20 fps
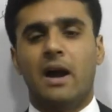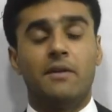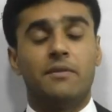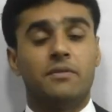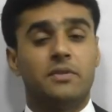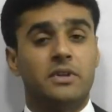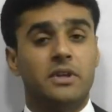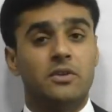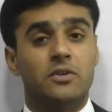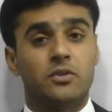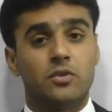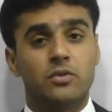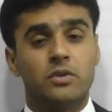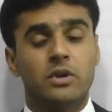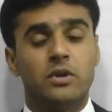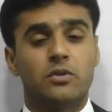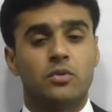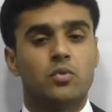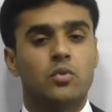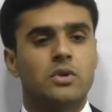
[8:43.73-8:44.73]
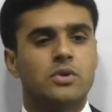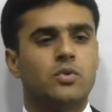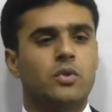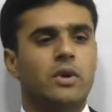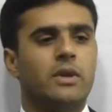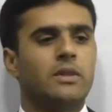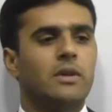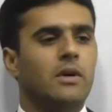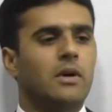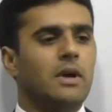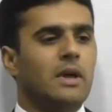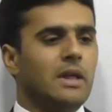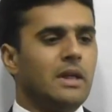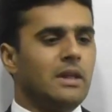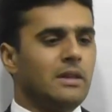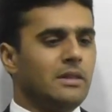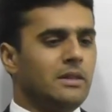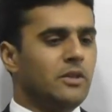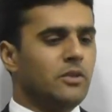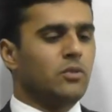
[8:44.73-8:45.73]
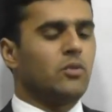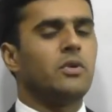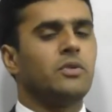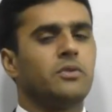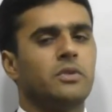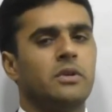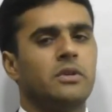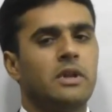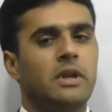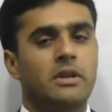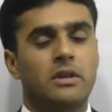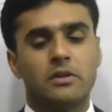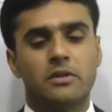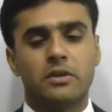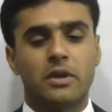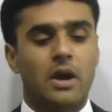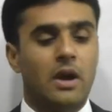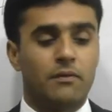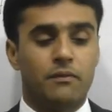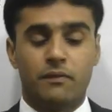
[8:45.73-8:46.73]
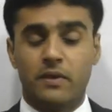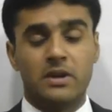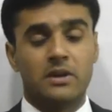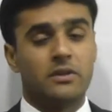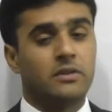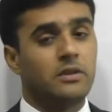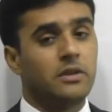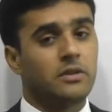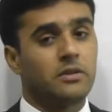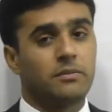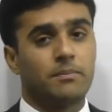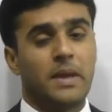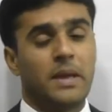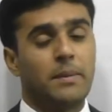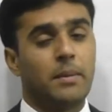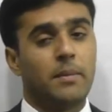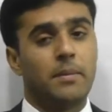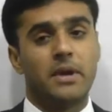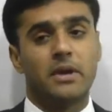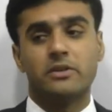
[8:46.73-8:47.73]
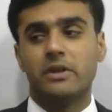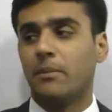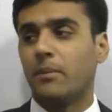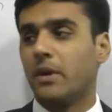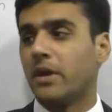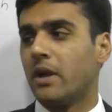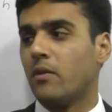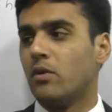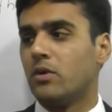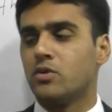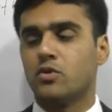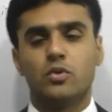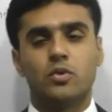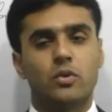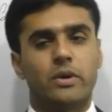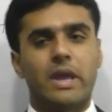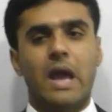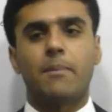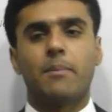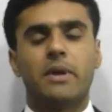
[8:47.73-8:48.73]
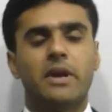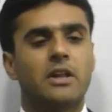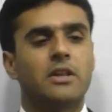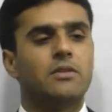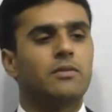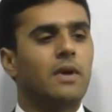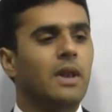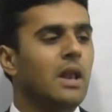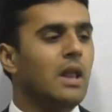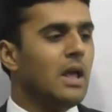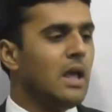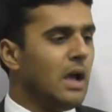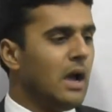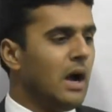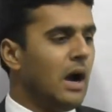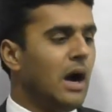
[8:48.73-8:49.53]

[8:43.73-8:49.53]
I've seen students who are doing this question, then they say I've finished this BPP exam kit, I want to do Kaplan as well,